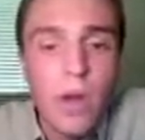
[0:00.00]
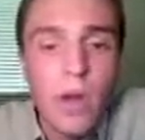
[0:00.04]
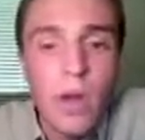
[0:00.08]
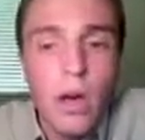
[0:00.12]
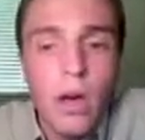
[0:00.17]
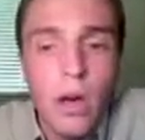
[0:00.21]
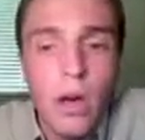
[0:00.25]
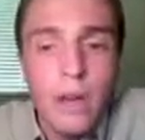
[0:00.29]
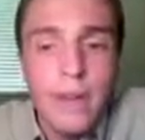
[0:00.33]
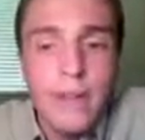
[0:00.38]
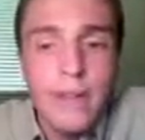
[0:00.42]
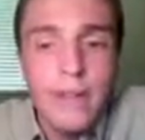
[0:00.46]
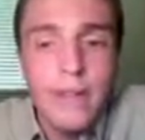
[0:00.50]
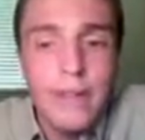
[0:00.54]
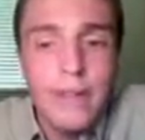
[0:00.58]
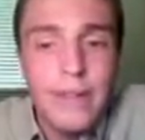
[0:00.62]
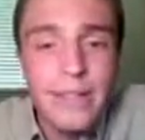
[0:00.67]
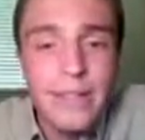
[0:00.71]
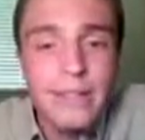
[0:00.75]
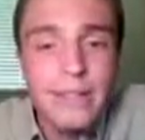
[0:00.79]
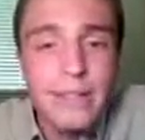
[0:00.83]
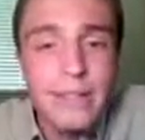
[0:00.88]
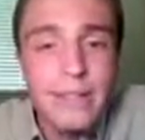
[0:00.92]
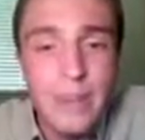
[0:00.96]
Knight
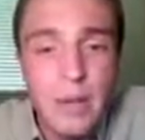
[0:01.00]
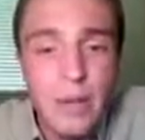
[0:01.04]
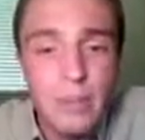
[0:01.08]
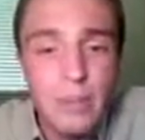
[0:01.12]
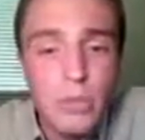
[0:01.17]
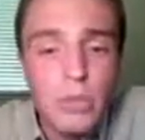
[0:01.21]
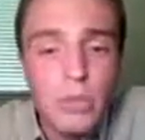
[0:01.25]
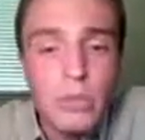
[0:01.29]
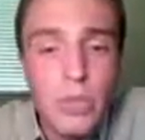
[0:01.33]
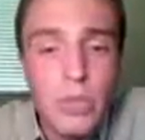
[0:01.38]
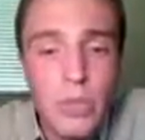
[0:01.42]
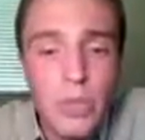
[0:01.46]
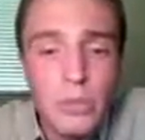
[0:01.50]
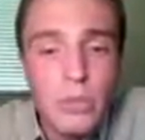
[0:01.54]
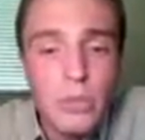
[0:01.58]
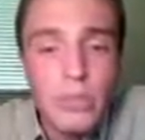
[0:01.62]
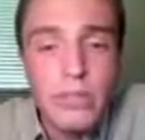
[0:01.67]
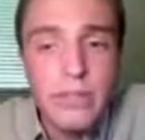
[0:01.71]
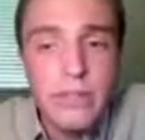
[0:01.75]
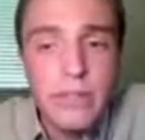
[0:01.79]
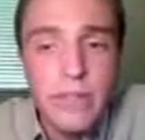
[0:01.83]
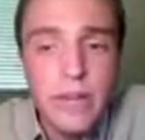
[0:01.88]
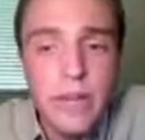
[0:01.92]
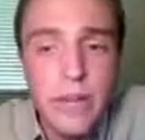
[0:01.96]
takes d5, bishop takes
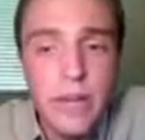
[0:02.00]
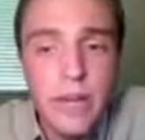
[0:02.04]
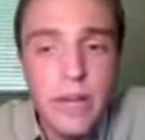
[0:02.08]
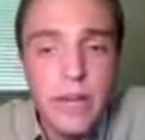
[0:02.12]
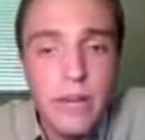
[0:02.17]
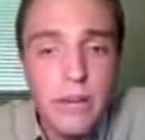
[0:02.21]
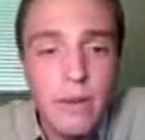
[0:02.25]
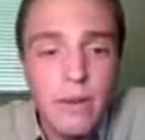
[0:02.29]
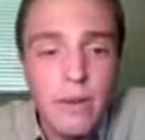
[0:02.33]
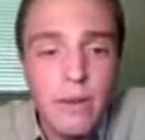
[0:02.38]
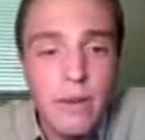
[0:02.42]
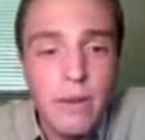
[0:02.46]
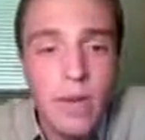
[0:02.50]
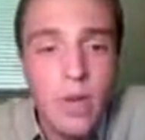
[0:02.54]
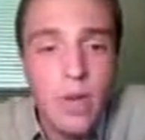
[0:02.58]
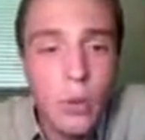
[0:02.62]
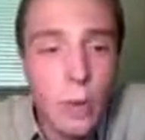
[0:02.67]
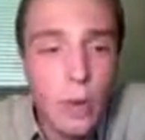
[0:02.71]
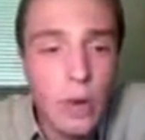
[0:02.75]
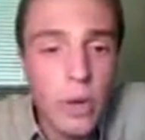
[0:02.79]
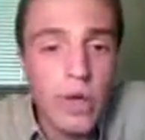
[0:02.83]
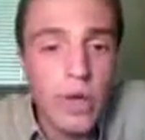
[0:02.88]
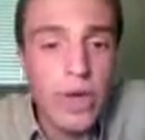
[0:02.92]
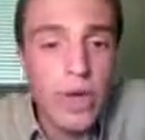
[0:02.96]
d5,
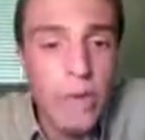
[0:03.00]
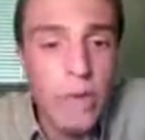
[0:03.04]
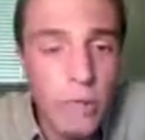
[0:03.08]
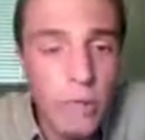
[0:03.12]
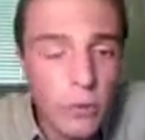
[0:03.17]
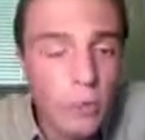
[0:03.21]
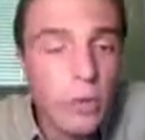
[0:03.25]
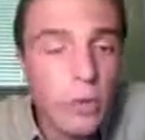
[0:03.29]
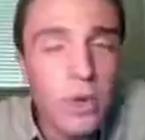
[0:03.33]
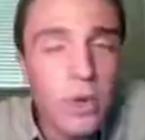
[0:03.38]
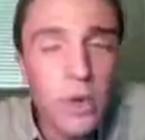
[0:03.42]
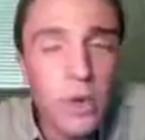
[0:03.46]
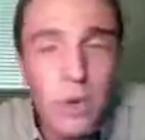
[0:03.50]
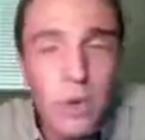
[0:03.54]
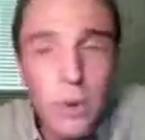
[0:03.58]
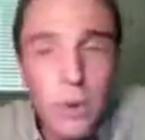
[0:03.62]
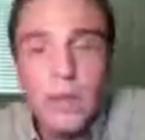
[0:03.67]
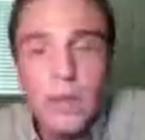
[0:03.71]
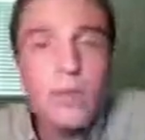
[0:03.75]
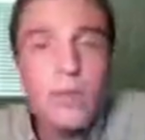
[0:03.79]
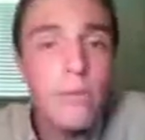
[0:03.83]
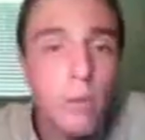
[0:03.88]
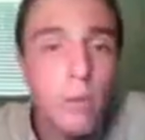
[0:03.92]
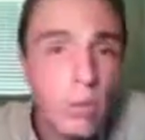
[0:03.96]
queen a4. Now
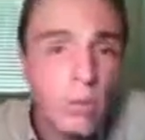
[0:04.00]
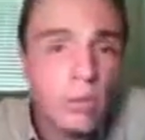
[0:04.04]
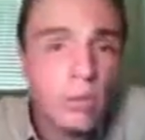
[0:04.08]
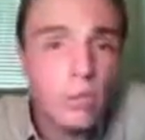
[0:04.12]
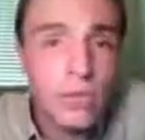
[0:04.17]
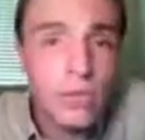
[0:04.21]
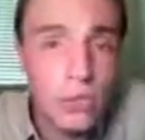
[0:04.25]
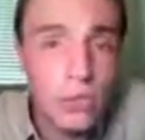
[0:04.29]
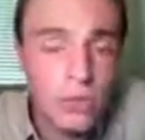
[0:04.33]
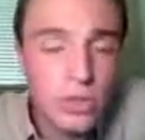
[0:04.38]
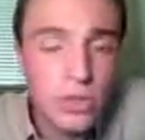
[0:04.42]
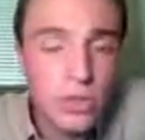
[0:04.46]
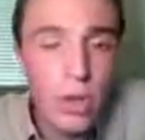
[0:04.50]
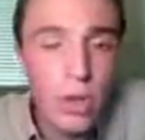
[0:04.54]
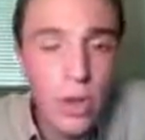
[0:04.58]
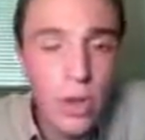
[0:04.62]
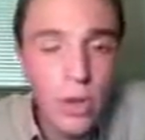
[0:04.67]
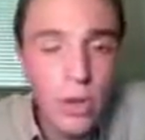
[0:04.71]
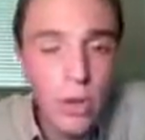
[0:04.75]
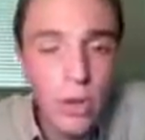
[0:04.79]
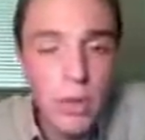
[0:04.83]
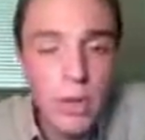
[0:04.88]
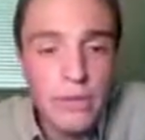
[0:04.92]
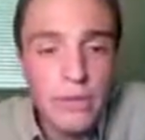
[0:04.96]
queen a4 is
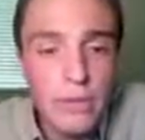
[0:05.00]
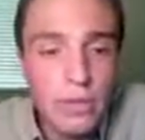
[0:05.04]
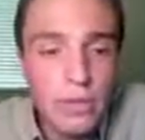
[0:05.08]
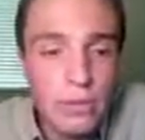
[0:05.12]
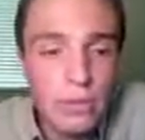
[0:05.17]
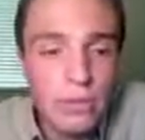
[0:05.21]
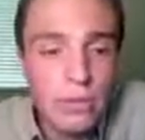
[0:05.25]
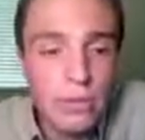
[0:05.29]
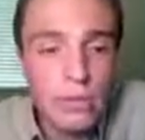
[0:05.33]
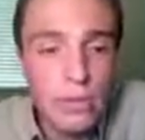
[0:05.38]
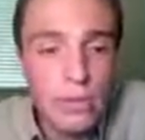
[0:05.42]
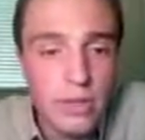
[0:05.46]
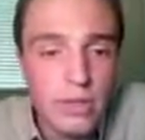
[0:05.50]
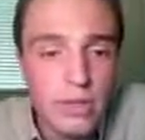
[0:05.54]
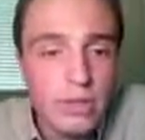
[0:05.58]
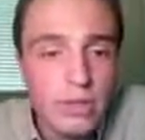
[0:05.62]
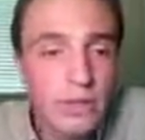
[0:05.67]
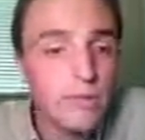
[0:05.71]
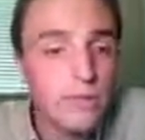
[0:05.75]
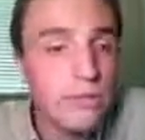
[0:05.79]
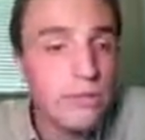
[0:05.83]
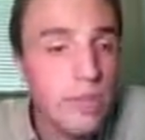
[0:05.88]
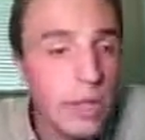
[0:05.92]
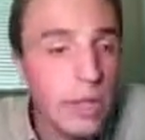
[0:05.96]
basically just trying
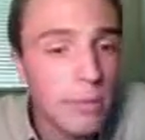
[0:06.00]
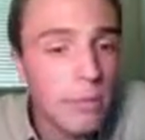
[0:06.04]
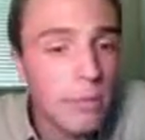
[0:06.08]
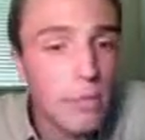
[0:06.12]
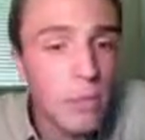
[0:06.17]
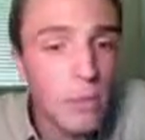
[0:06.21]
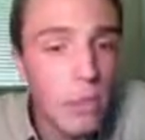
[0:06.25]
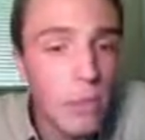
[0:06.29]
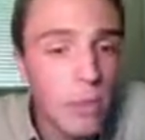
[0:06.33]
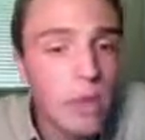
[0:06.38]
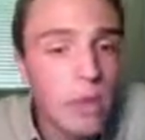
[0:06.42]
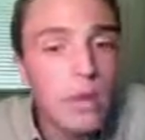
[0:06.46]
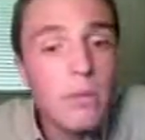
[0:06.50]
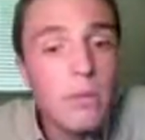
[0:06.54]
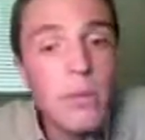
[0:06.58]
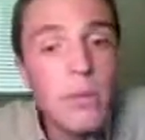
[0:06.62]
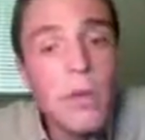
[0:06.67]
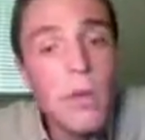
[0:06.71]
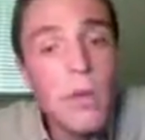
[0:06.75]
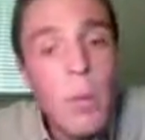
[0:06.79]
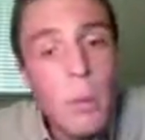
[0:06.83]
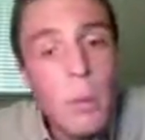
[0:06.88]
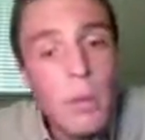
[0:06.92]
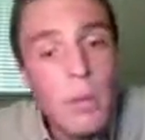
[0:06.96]
to develop the queen,
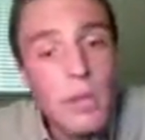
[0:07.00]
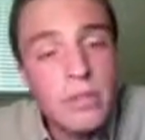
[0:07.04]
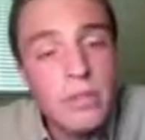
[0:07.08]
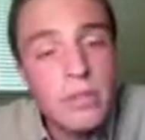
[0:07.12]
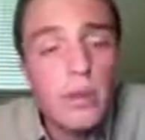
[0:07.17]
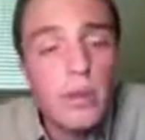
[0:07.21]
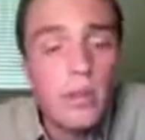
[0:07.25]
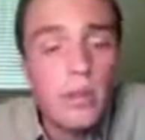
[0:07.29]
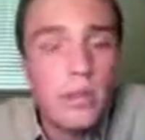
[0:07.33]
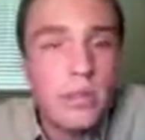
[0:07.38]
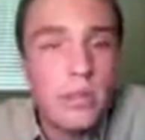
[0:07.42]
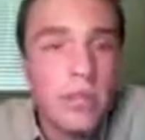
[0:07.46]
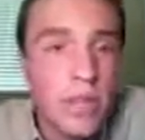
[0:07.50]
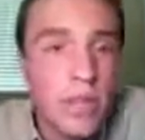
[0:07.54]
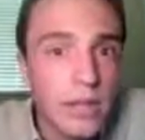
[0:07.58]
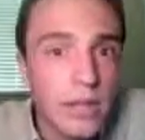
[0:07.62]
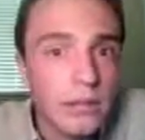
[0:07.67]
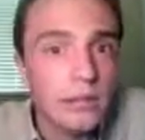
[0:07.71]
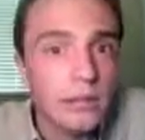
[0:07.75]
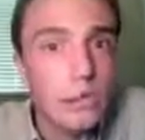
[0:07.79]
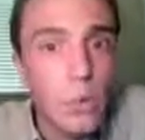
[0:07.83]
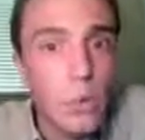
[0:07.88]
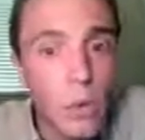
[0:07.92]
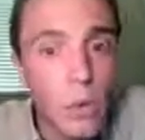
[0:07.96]
placing her on a
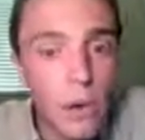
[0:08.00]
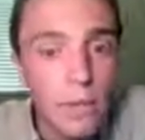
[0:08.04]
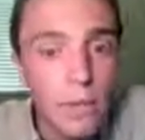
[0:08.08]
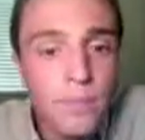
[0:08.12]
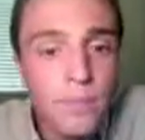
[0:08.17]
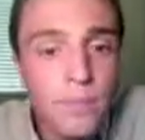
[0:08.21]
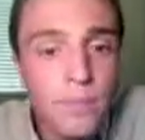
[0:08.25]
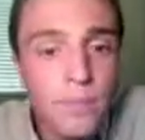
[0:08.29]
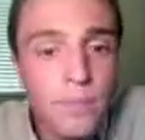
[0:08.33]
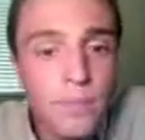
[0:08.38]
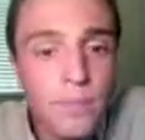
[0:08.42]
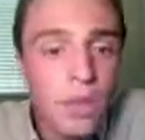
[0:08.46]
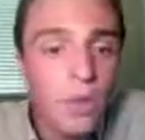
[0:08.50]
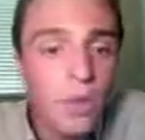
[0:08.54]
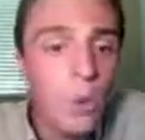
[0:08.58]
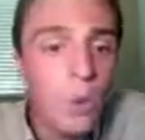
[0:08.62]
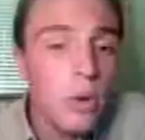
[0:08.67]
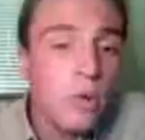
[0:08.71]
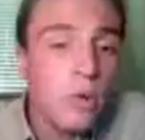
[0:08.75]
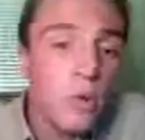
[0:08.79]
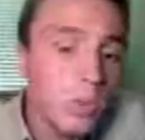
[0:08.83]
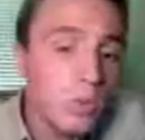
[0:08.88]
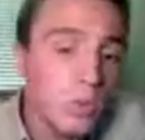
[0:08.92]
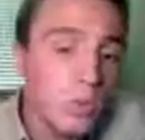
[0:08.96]
nice square. The
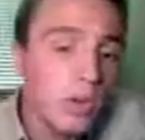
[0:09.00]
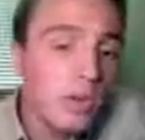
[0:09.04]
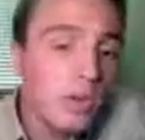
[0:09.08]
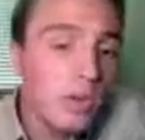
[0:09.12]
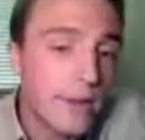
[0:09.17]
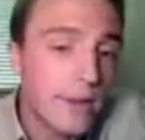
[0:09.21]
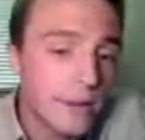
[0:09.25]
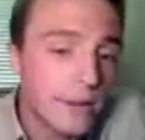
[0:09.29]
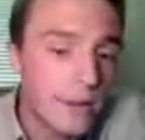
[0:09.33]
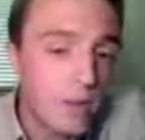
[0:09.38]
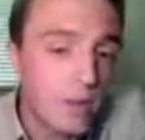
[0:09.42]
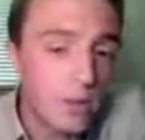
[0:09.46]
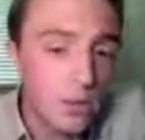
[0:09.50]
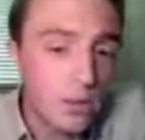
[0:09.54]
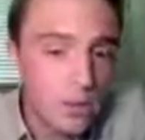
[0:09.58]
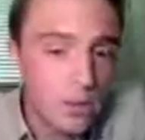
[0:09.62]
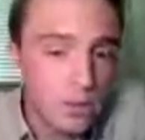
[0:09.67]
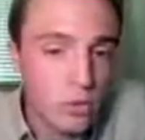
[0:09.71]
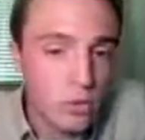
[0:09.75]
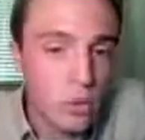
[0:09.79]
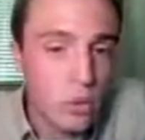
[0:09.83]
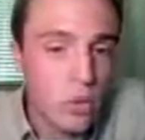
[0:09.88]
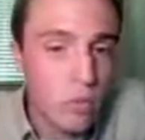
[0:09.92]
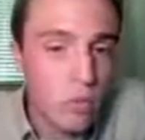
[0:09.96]
queen would really like to go to
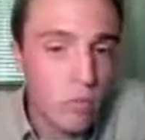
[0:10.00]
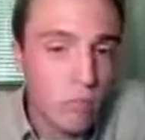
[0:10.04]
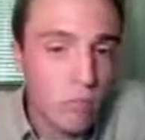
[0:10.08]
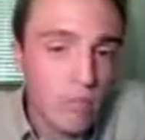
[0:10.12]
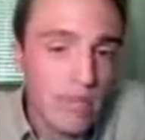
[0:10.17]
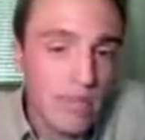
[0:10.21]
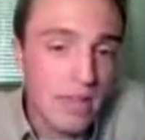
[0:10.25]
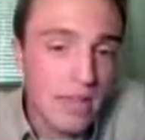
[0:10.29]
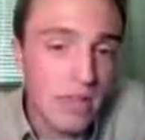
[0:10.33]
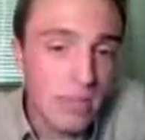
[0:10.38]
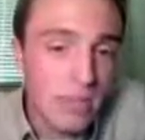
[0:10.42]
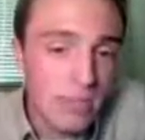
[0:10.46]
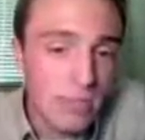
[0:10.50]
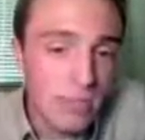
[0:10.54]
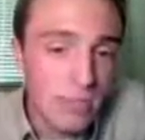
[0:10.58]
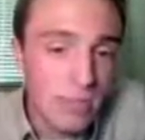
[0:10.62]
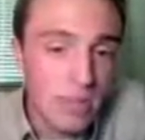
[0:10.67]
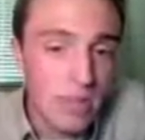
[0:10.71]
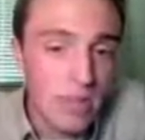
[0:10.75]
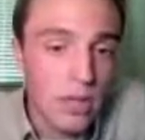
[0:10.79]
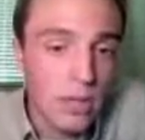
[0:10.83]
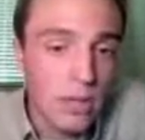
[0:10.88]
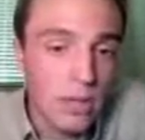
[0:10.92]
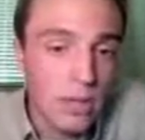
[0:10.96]
the square
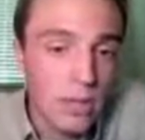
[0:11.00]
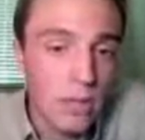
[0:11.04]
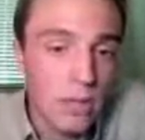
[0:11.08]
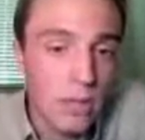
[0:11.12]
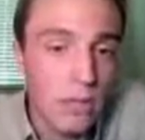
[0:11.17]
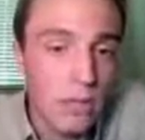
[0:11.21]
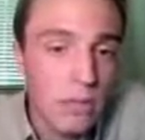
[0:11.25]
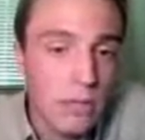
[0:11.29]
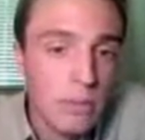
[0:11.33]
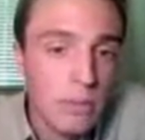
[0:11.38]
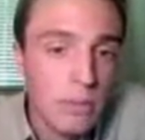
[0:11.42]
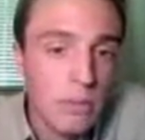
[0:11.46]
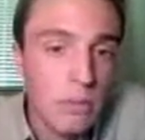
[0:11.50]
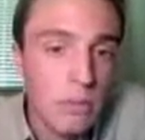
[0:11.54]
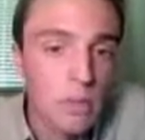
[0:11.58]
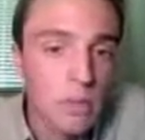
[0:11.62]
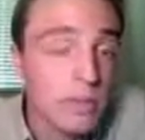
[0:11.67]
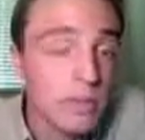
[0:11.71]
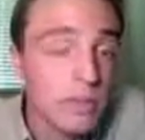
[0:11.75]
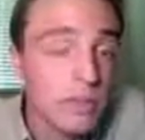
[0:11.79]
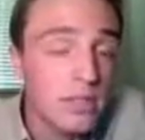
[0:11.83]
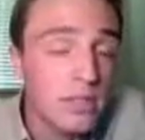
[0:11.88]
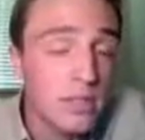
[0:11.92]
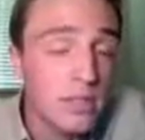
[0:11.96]
b3, queen b3,
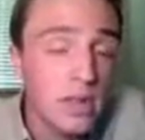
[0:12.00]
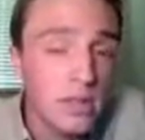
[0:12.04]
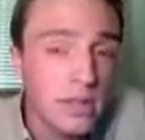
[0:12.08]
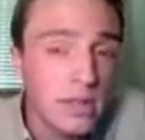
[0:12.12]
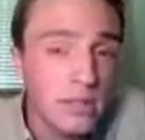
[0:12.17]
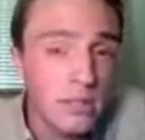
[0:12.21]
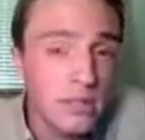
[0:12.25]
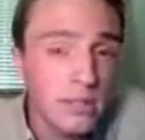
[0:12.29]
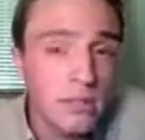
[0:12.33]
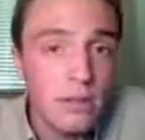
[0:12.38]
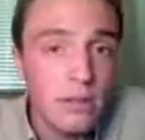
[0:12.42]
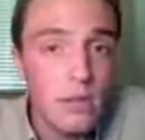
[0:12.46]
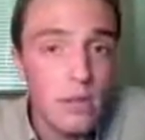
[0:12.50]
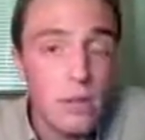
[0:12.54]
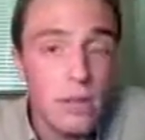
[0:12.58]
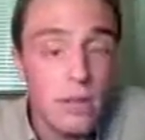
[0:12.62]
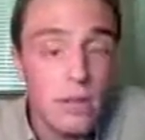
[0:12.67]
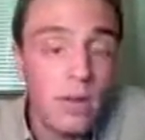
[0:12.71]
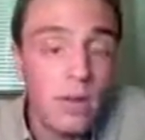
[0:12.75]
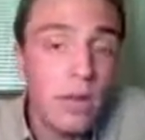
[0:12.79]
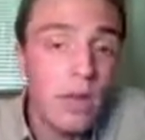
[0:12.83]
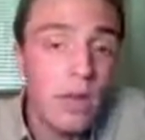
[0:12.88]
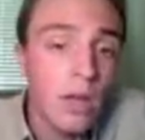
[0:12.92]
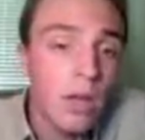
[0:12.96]
because it attacks
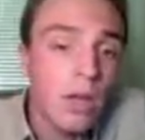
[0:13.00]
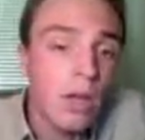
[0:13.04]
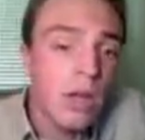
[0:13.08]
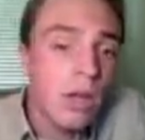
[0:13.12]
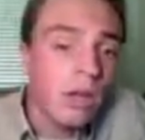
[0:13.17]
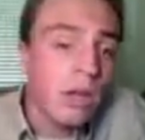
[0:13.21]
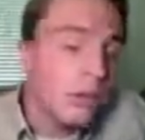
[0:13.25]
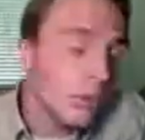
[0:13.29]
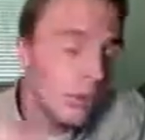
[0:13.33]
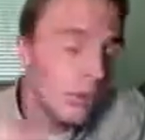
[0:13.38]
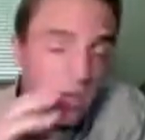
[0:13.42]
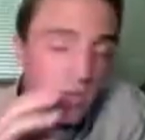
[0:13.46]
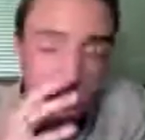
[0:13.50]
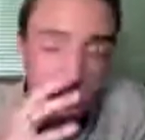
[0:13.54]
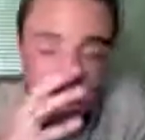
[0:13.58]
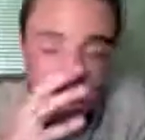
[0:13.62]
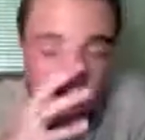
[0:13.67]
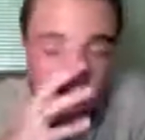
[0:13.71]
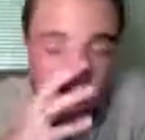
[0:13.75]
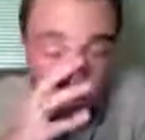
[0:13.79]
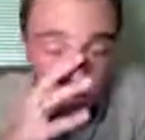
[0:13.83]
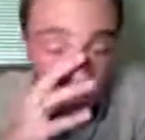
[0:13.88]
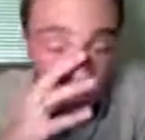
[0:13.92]
the b7